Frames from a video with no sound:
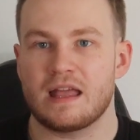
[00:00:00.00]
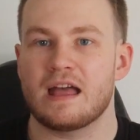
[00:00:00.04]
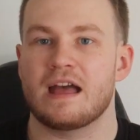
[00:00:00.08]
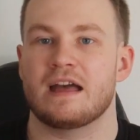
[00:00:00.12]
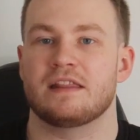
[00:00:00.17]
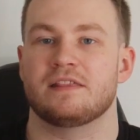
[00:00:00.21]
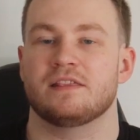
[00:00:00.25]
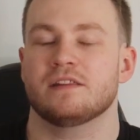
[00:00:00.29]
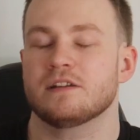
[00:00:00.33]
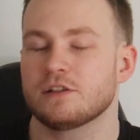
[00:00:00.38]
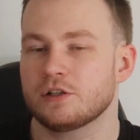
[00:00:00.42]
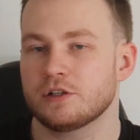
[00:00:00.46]

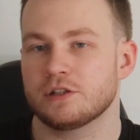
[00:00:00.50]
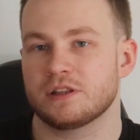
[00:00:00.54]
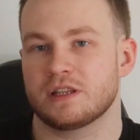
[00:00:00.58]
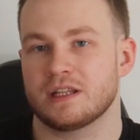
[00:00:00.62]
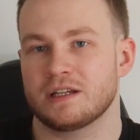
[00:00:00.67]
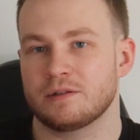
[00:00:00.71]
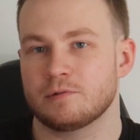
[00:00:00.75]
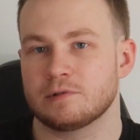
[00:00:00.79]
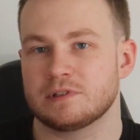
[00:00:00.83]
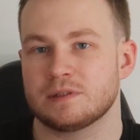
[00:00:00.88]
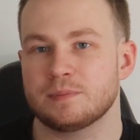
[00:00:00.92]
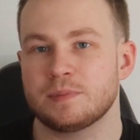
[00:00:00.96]
And the good
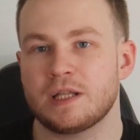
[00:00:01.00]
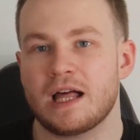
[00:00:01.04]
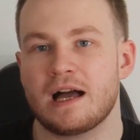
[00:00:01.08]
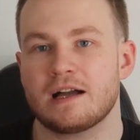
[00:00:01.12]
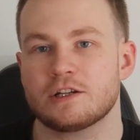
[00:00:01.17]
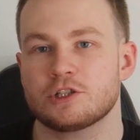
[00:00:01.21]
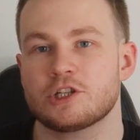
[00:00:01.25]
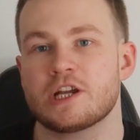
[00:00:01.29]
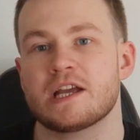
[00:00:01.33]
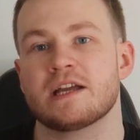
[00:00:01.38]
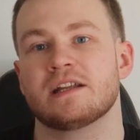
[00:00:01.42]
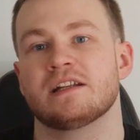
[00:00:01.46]
thing with the
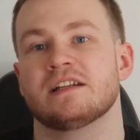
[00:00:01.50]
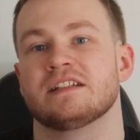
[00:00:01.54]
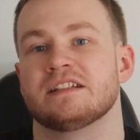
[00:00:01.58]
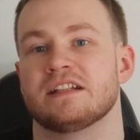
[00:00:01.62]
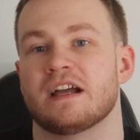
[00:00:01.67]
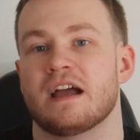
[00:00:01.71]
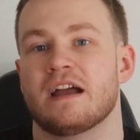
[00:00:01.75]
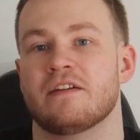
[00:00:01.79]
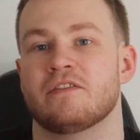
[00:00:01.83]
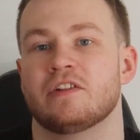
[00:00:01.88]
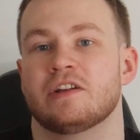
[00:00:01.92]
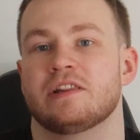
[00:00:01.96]
blockchain is
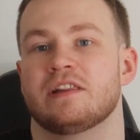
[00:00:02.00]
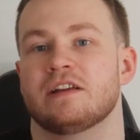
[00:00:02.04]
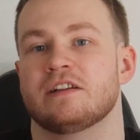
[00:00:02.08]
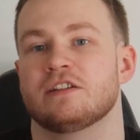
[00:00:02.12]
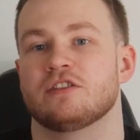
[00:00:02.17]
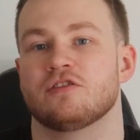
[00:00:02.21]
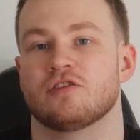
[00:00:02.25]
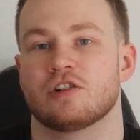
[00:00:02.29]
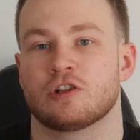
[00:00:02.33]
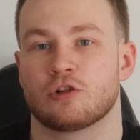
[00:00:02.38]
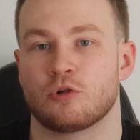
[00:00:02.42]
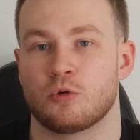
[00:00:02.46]

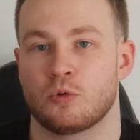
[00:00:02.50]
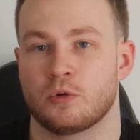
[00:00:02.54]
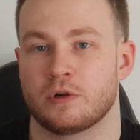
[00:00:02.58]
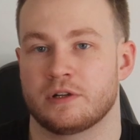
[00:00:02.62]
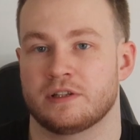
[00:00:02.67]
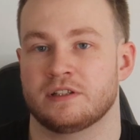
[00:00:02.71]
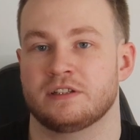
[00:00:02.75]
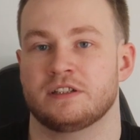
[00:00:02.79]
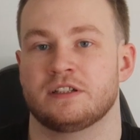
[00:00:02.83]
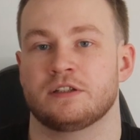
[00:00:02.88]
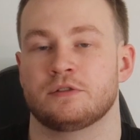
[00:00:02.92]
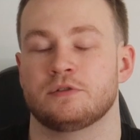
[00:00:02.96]
everything's
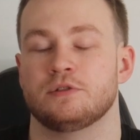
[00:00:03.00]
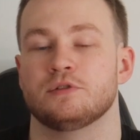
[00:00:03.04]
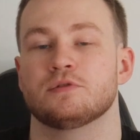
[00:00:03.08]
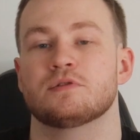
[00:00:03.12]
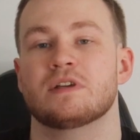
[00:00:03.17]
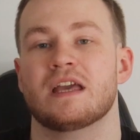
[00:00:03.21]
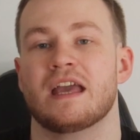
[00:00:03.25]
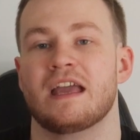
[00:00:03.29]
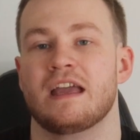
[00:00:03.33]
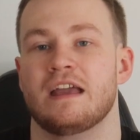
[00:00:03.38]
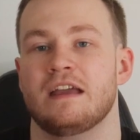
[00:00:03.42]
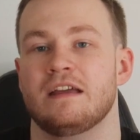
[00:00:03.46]
recorded, so you
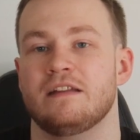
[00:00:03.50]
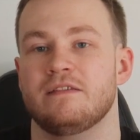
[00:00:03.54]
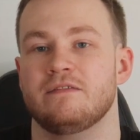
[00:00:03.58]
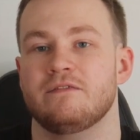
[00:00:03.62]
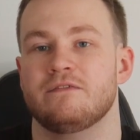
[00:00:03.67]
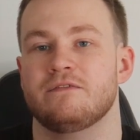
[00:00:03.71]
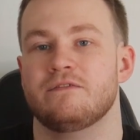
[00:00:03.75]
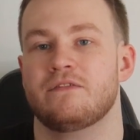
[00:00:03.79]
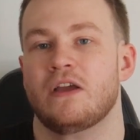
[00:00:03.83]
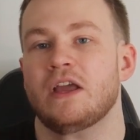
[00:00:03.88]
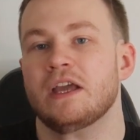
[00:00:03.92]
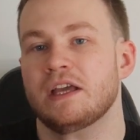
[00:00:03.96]
can't
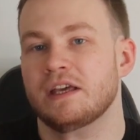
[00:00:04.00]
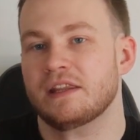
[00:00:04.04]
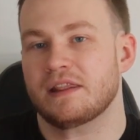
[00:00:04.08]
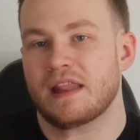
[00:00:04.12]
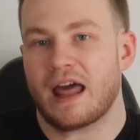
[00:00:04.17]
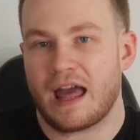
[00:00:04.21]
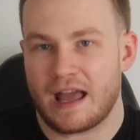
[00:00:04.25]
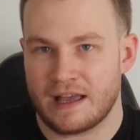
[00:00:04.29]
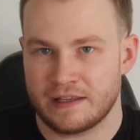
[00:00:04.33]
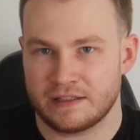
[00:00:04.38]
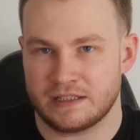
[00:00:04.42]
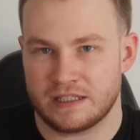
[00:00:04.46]
fake
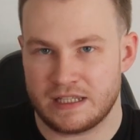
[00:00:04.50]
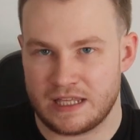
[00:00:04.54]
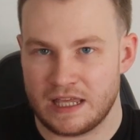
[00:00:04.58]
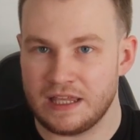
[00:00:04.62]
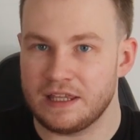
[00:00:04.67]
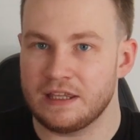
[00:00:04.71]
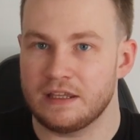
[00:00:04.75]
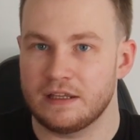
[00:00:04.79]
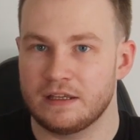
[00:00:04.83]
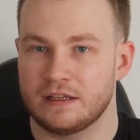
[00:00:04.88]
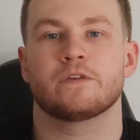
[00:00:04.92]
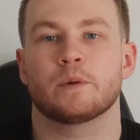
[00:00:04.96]
that
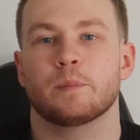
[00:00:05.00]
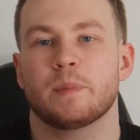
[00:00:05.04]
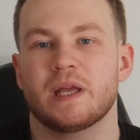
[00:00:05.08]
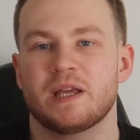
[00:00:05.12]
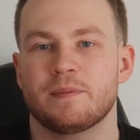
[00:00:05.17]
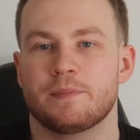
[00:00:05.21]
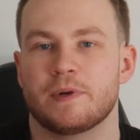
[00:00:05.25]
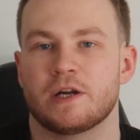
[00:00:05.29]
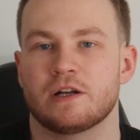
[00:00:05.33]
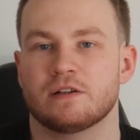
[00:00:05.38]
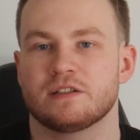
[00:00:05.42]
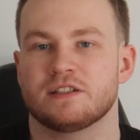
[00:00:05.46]
key. For
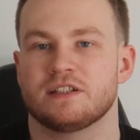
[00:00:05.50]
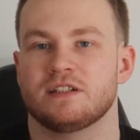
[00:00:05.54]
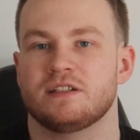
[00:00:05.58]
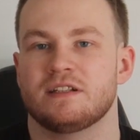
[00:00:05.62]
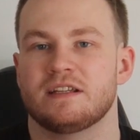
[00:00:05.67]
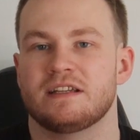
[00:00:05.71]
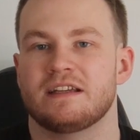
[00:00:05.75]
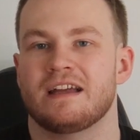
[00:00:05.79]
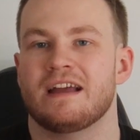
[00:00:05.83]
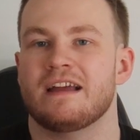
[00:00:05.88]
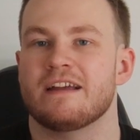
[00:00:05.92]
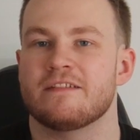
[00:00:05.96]
me
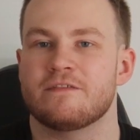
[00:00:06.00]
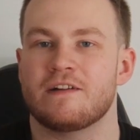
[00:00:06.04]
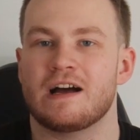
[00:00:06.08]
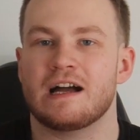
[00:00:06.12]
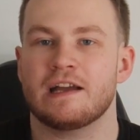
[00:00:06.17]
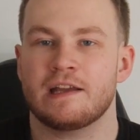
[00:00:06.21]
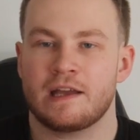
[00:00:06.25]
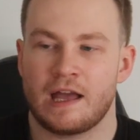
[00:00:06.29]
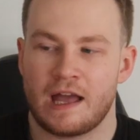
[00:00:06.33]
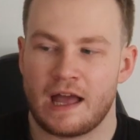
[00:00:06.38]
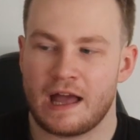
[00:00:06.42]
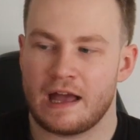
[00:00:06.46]
personally, if I
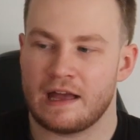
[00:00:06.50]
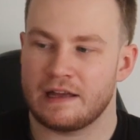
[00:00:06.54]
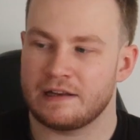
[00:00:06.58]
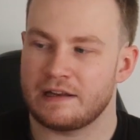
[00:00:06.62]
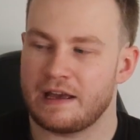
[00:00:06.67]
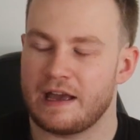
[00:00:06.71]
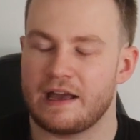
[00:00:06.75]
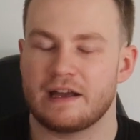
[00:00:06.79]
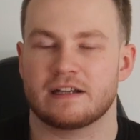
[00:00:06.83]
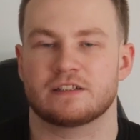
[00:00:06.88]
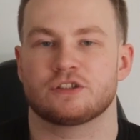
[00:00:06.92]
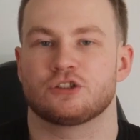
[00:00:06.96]
had
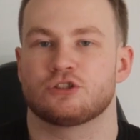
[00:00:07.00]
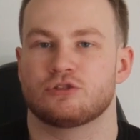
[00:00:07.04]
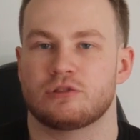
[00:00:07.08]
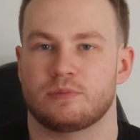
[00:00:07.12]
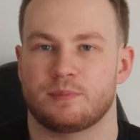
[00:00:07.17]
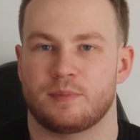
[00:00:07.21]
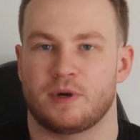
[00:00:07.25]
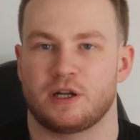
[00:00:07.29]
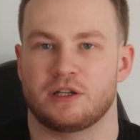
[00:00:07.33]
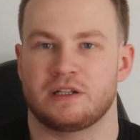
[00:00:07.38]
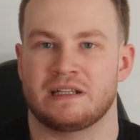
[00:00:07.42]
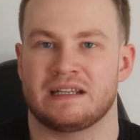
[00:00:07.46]
extra
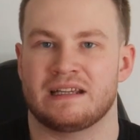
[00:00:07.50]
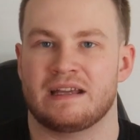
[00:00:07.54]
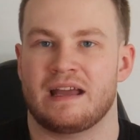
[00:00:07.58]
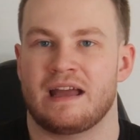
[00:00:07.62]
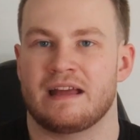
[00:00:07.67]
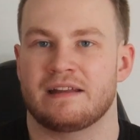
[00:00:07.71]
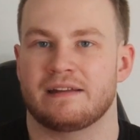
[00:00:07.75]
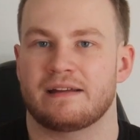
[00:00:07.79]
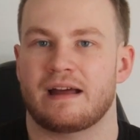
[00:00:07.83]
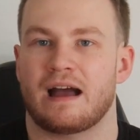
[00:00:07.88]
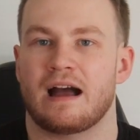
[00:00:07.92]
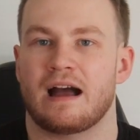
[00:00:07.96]
money and